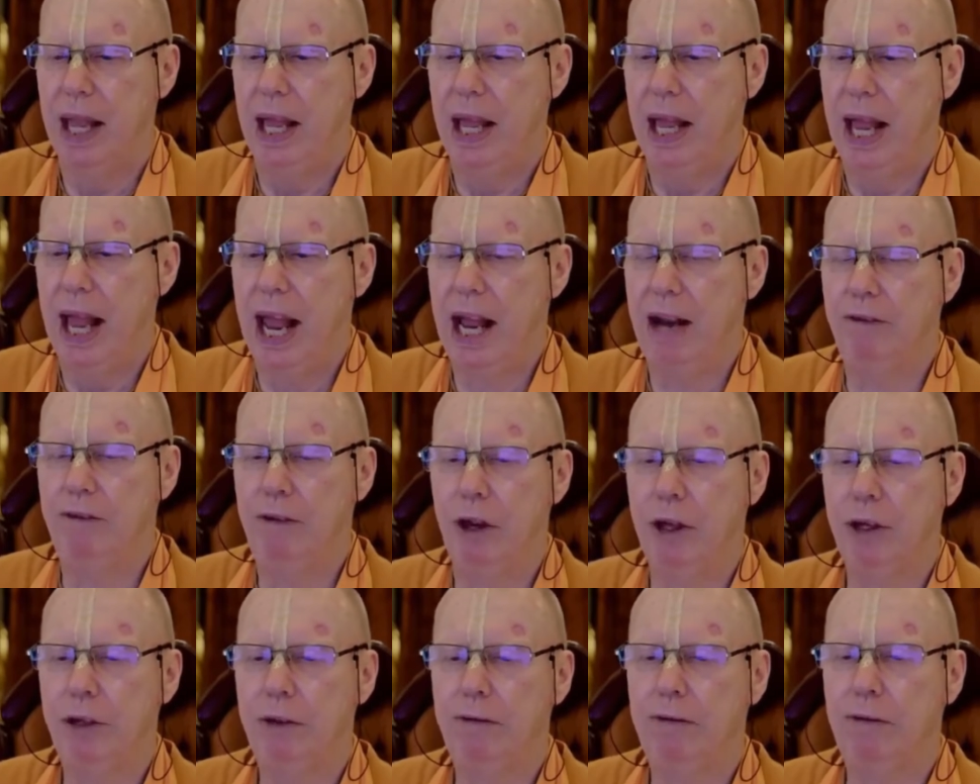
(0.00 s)
And
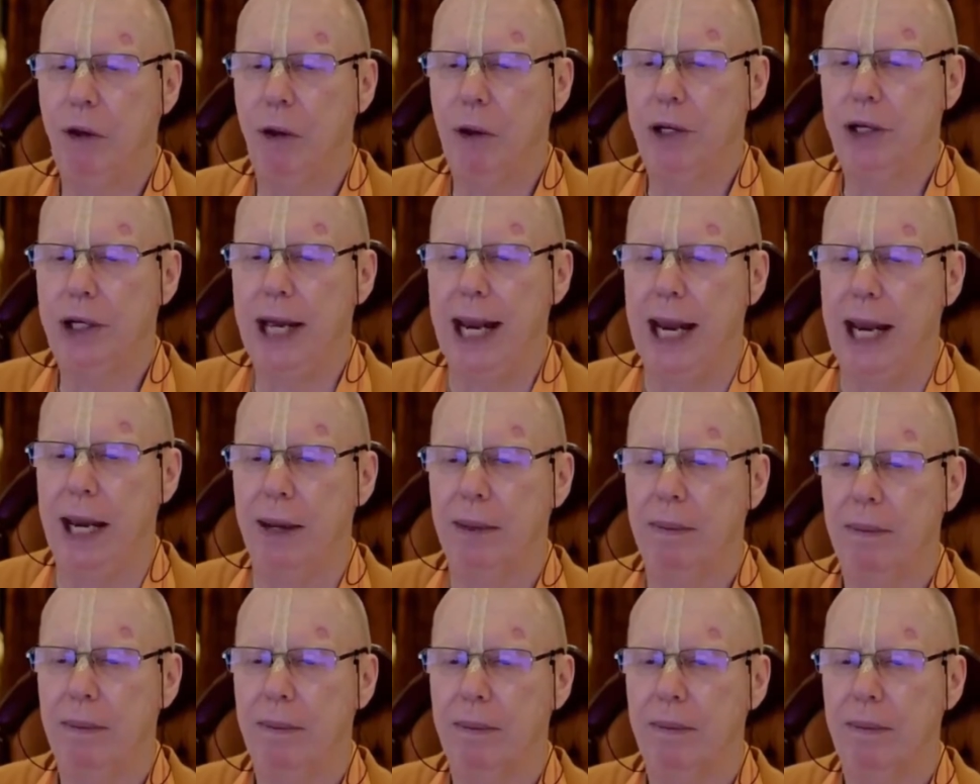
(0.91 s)
verse 40.
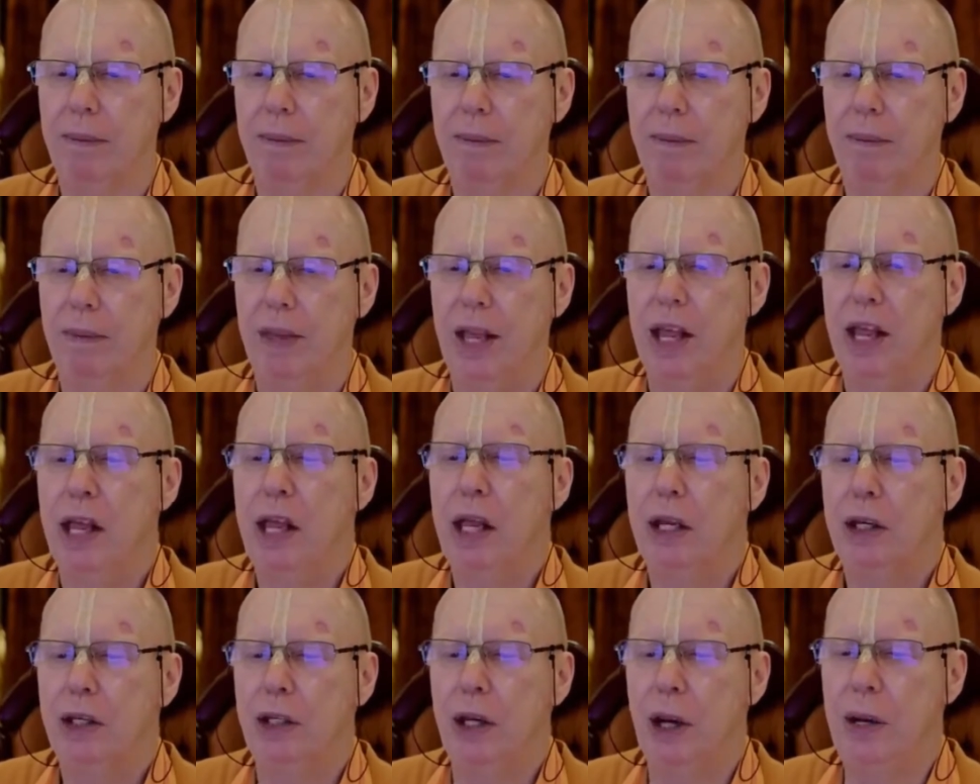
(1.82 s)

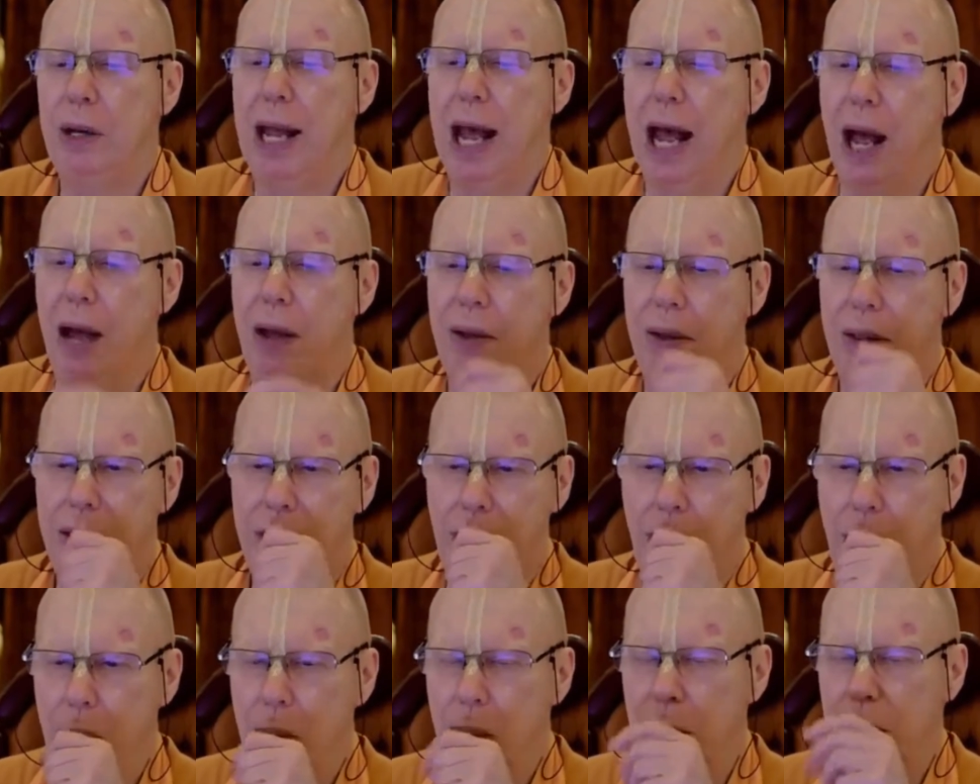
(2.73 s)
So now
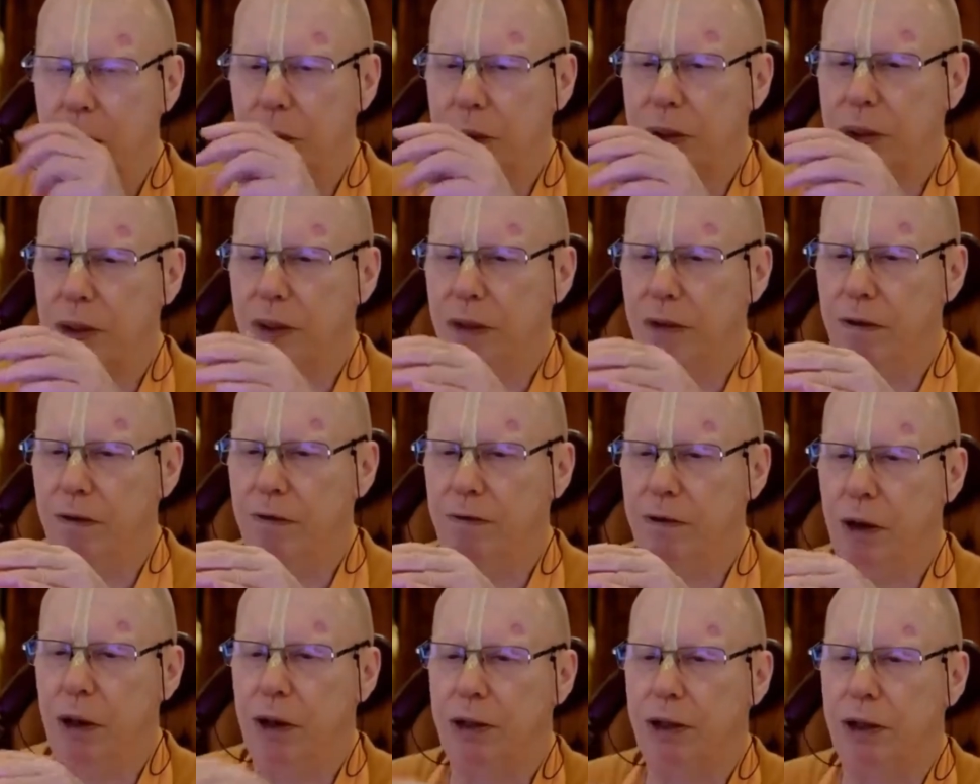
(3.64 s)
those
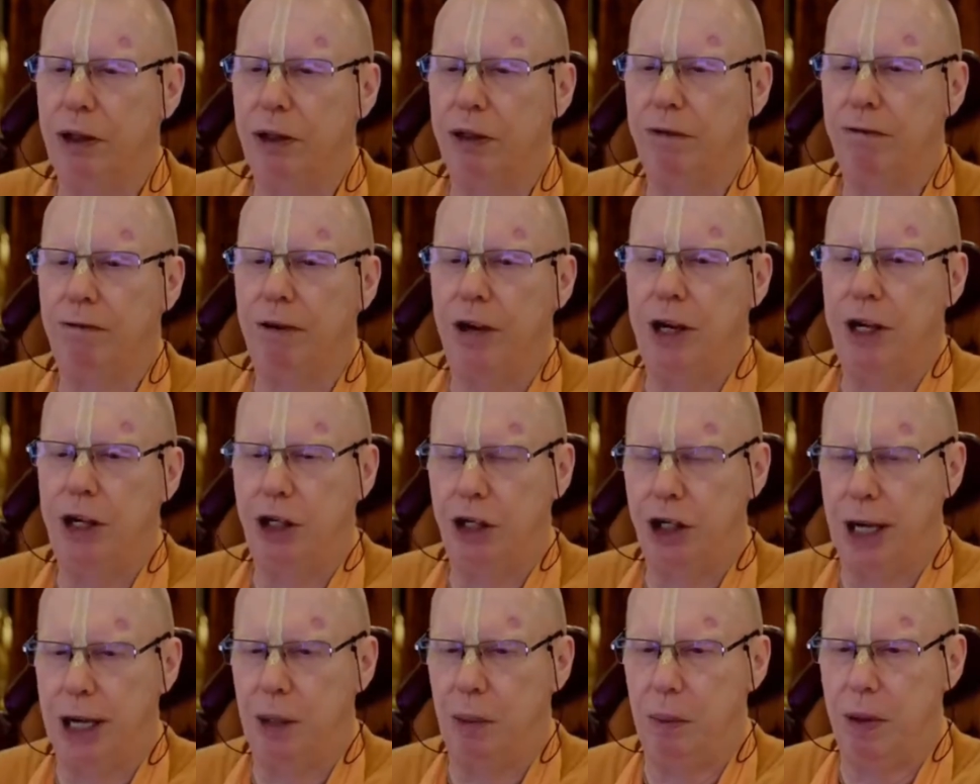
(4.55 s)
verses
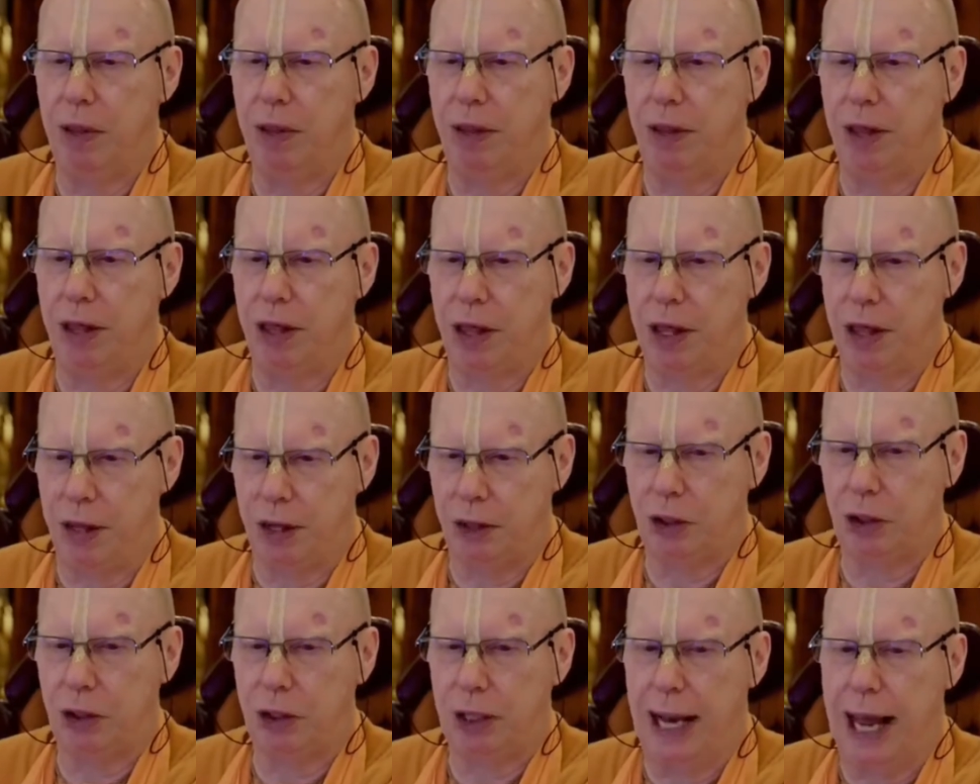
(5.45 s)
finishing with
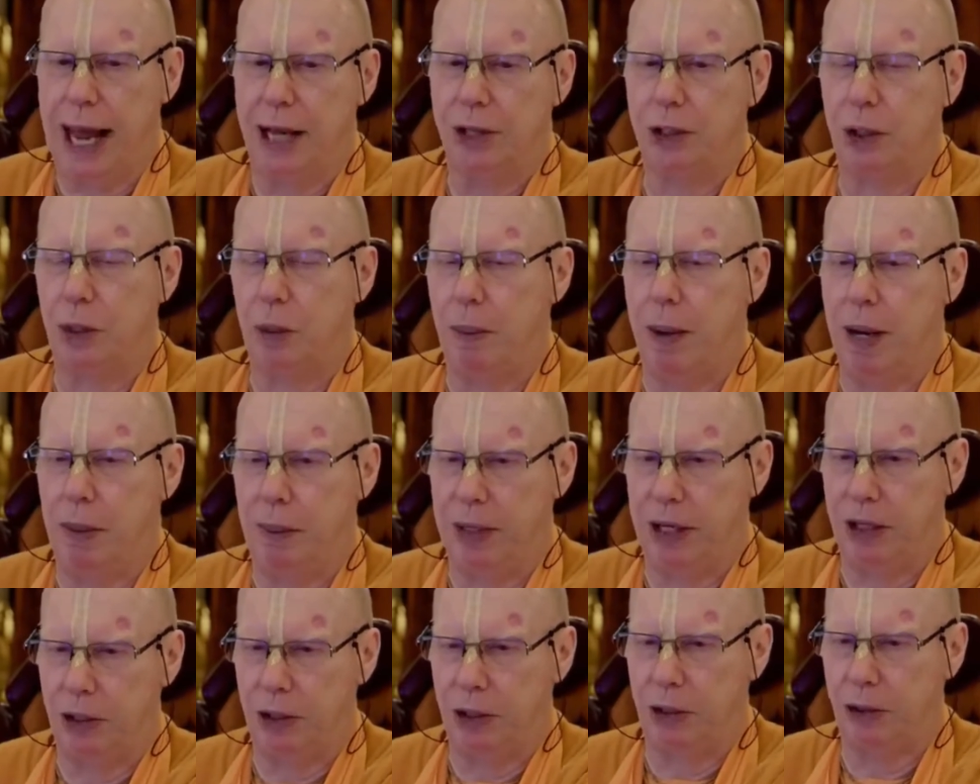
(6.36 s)
this last one
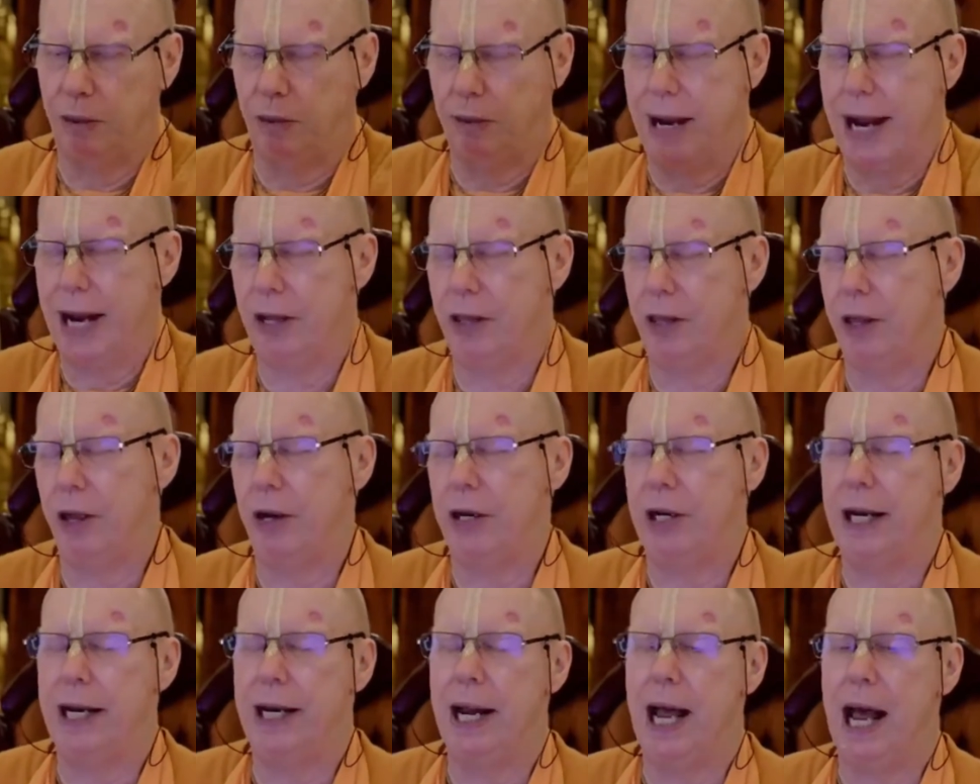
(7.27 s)
we just read,
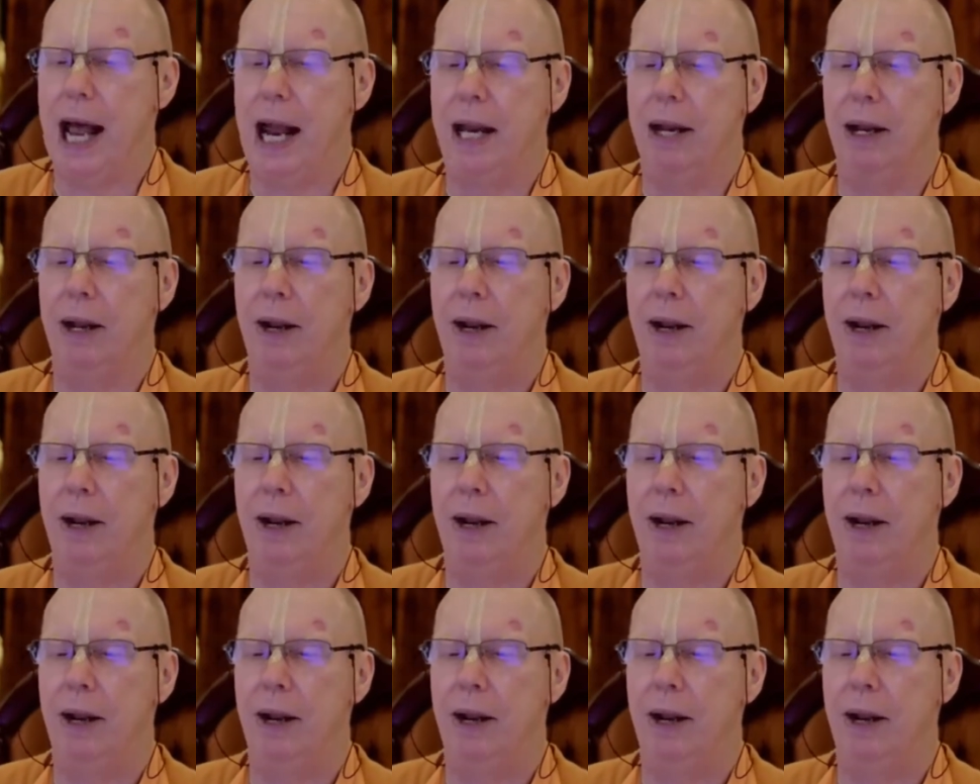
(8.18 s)
39,